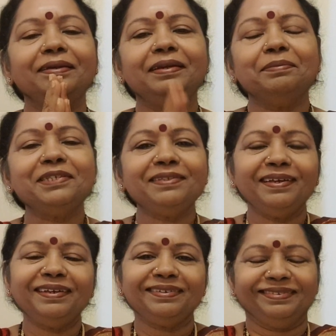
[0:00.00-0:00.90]

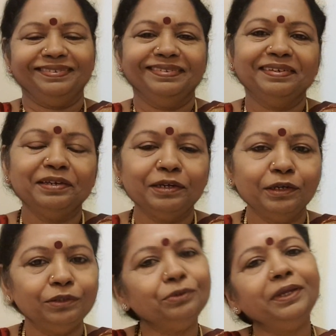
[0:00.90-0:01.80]
Namaste.
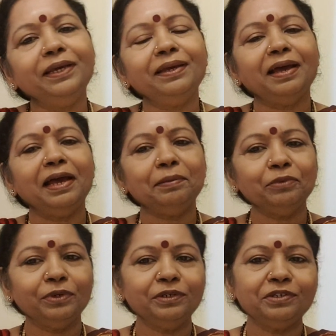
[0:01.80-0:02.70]
Today I
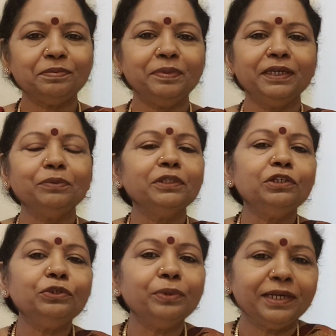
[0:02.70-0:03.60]
am going to speak
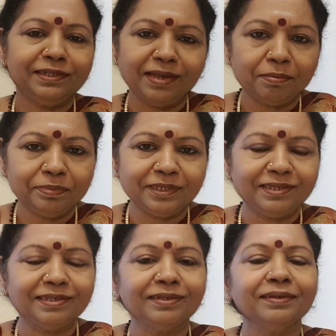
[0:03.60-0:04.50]
with two
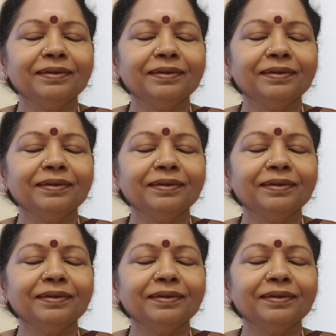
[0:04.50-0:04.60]
examples.